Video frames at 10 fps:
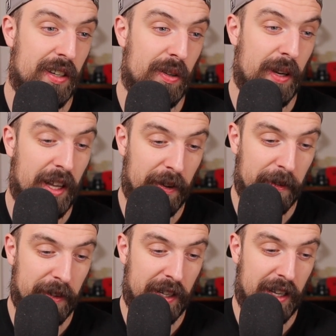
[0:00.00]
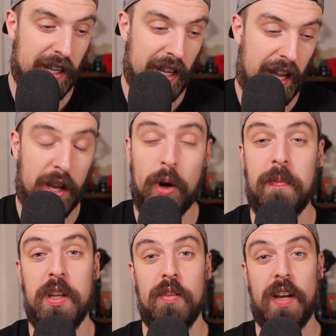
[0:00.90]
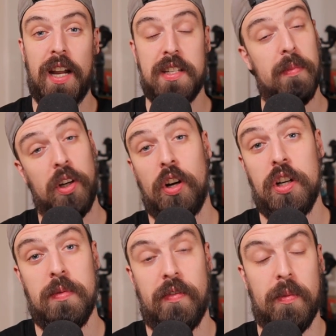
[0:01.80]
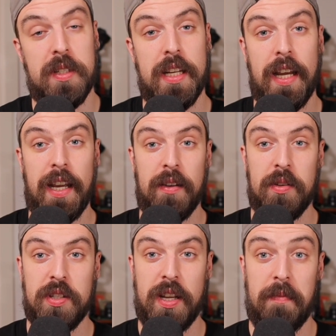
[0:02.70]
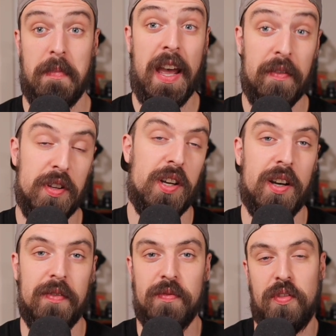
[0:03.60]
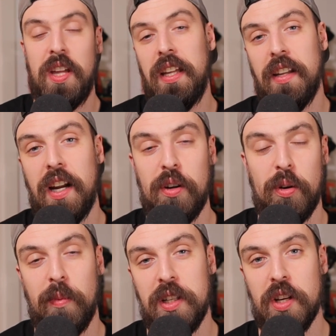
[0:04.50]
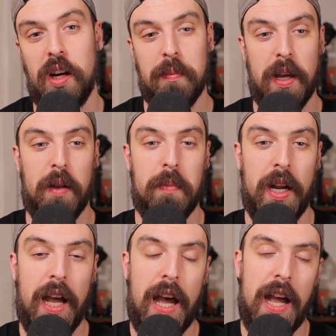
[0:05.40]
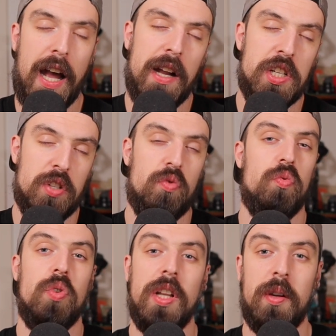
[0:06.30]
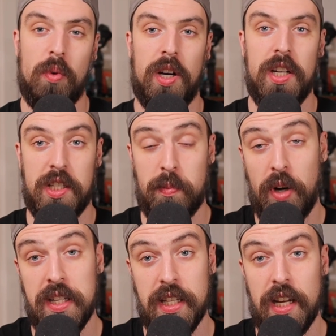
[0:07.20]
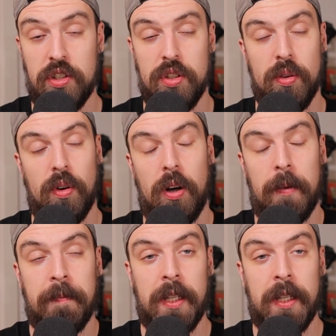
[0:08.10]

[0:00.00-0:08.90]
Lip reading: Well, I hope that you've gotten some encouragement from today. It was a heavier thing than I normally talk about, but I just really wanted to express that to you all.